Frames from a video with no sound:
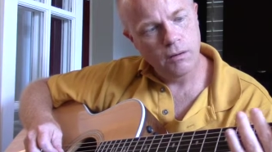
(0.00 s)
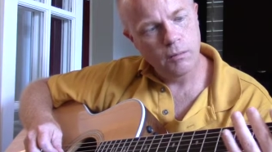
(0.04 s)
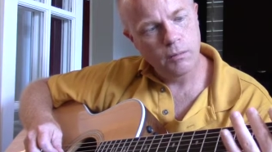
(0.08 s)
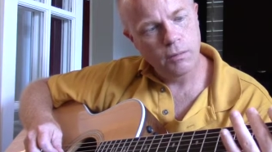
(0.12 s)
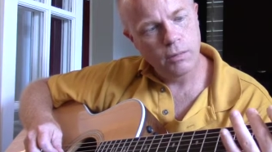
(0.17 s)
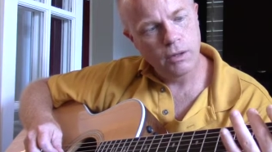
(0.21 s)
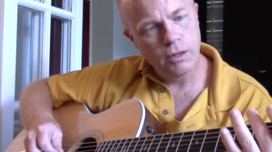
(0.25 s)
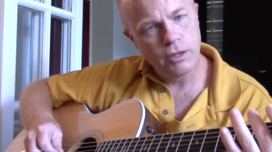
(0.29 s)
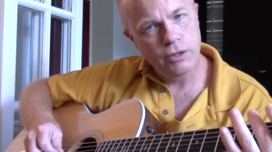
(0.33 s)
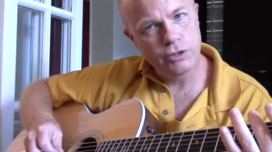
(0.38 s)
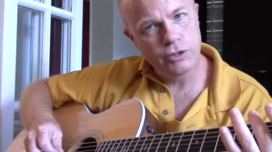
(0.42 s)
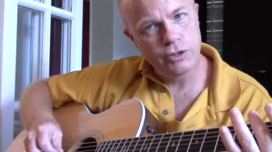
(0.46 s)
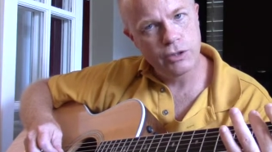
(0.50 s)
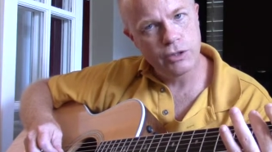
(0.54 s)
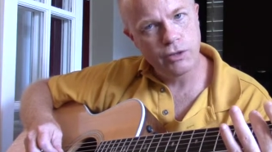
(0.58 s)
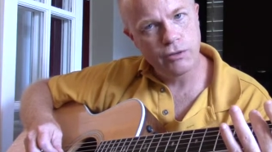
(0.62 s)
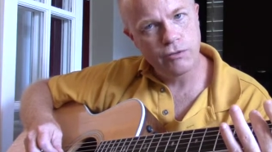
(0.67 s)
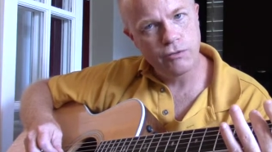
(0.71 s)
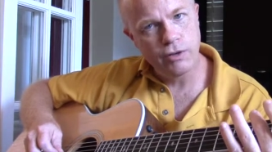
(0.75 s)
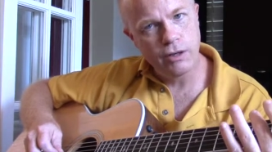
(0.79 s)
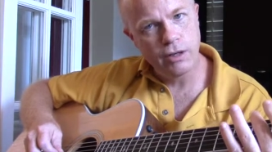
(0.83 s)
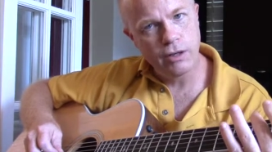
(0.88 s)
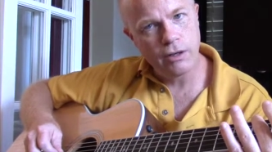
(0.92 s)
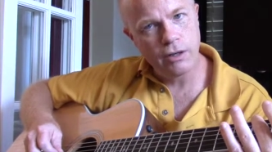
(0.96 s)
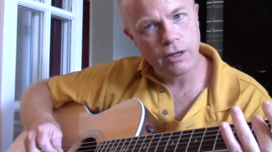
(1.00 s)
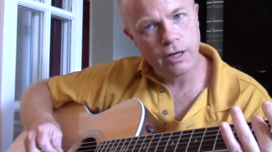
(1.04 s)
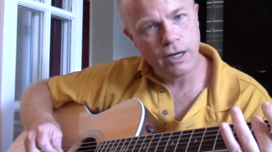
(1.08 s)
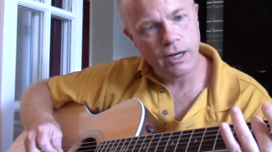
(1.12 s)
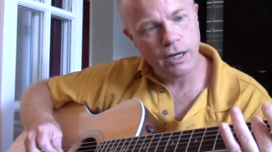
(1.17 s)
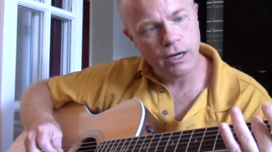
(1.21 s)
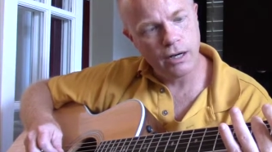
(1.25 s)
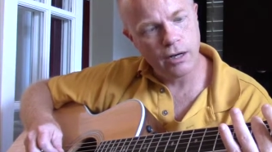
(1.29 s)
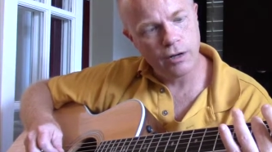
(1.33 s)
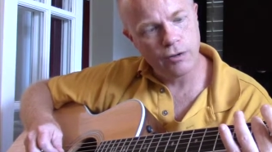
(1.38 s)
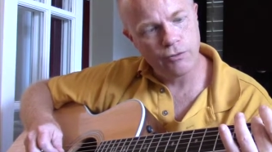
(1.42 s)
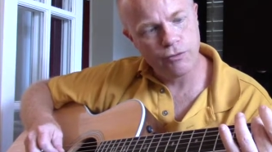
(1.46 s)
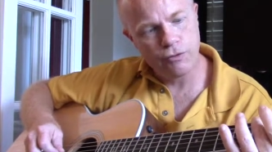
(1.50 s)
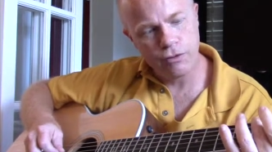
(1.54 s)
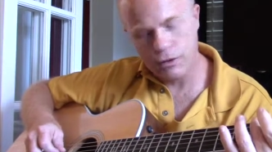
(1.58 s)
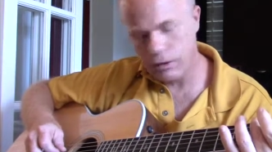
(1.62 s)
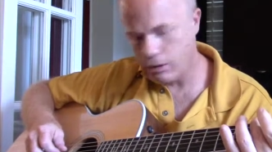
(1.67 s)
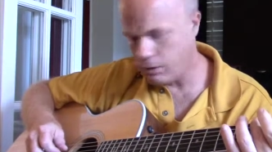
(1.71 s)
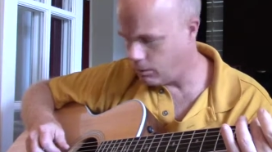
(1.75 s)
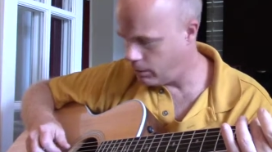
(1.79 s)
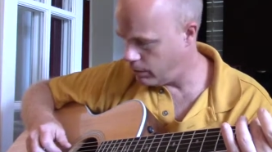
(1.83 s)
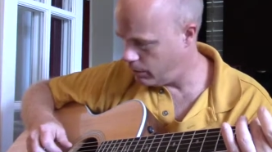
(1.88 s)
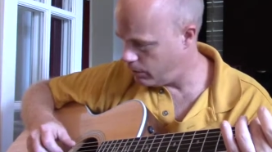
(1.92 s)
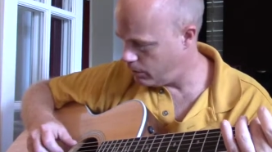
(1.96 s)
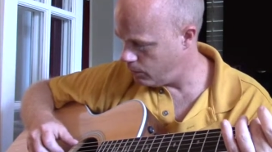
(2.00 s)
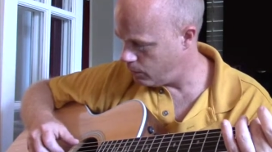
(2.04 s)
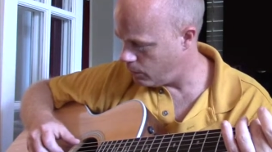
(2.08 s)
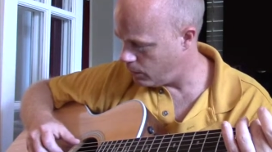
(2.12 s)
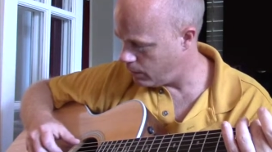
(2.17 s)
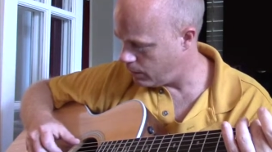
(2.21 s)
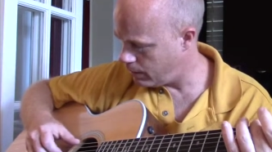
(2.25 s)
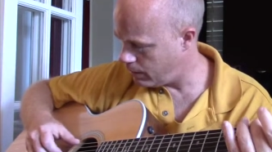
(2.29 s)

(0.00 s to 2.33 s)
Placing your finger carefully where you want